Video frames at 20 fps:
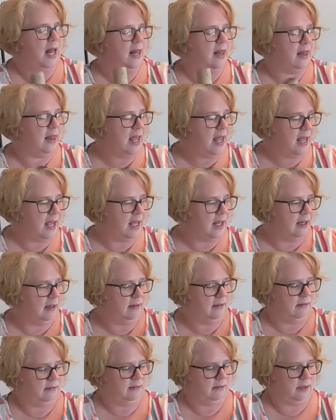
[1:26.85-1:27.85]

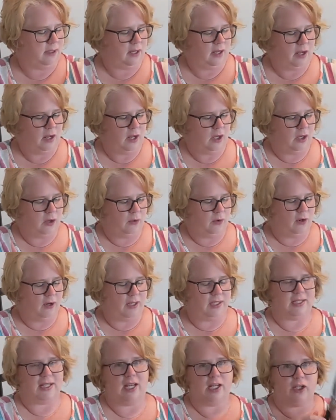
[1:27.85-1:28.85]
Then you're
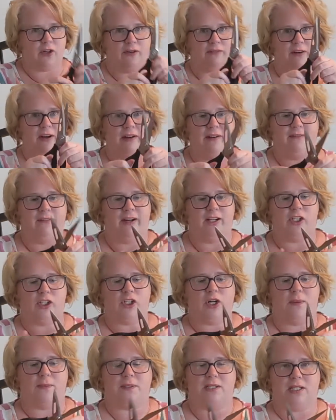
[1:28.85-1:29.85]
going to take your very, very
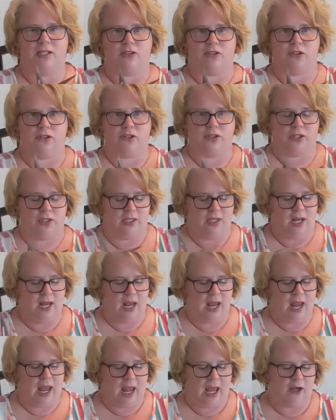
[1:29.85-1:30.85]
sharp scissors
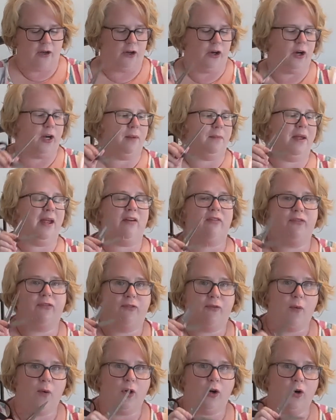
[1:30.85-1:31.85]
and you're going to make
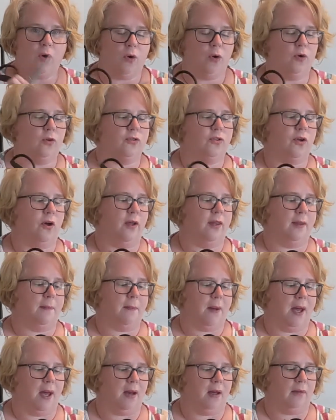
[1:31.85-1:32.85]
4 holes on the
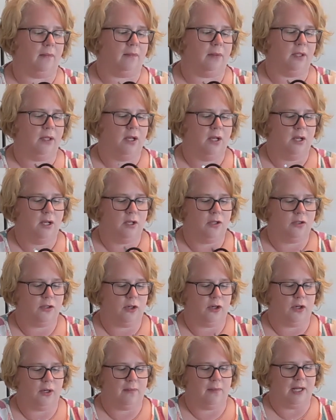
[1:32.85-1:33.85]
bottom. So you're
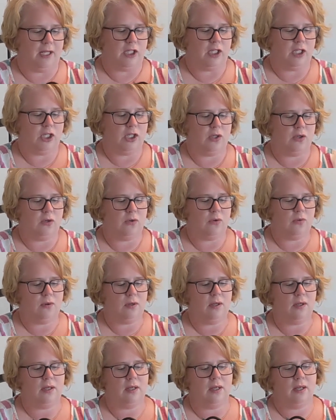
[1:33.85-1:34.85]
going to make 2
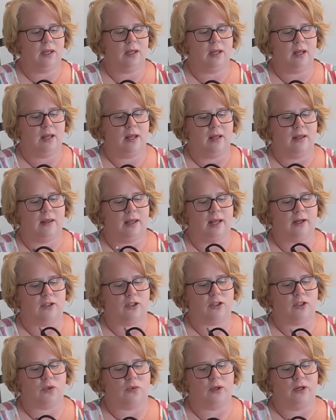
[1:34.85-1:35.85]
that are
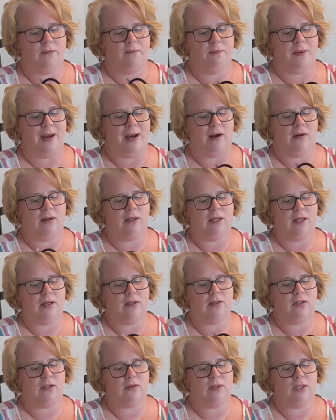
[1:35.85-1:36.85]
sort of parallel
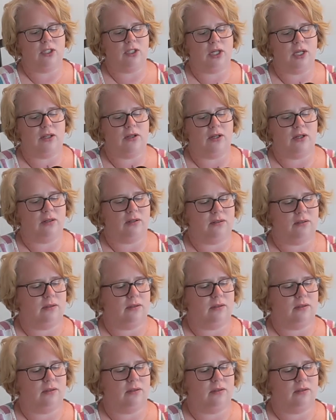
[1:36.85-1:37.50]
to each other.